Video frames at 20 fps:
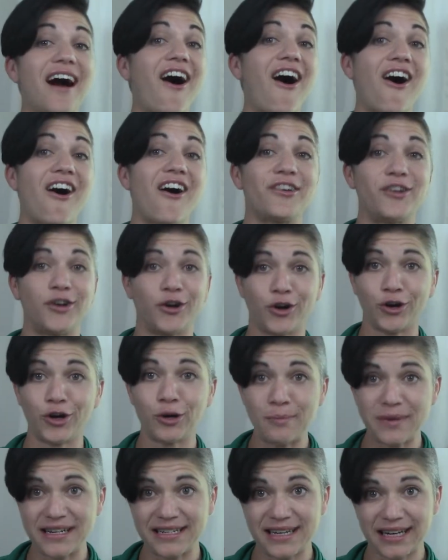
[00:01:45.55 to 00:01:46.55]
on
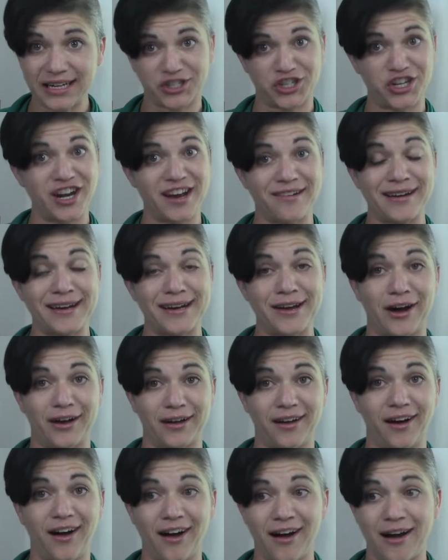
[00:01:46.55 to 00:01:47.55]

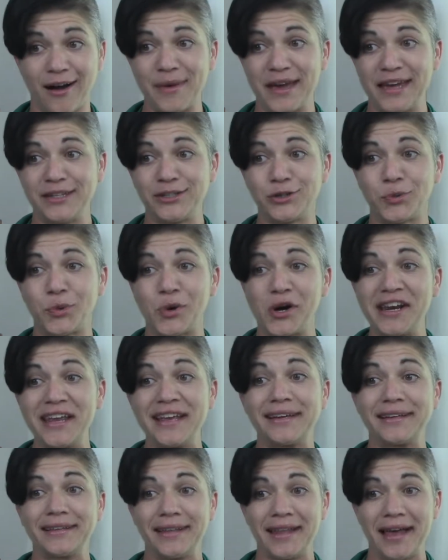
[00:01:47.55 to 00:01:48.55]
urbandictionary.com in
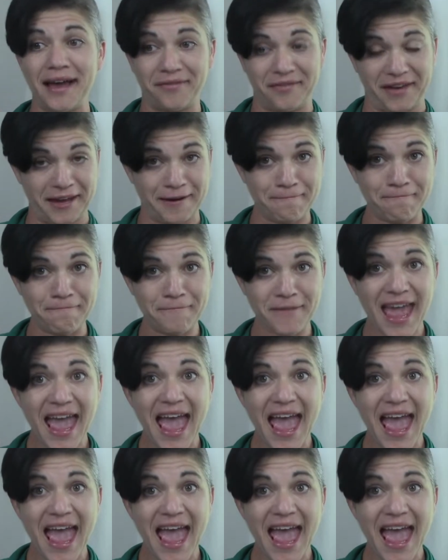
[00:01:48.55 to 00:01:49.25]
2011.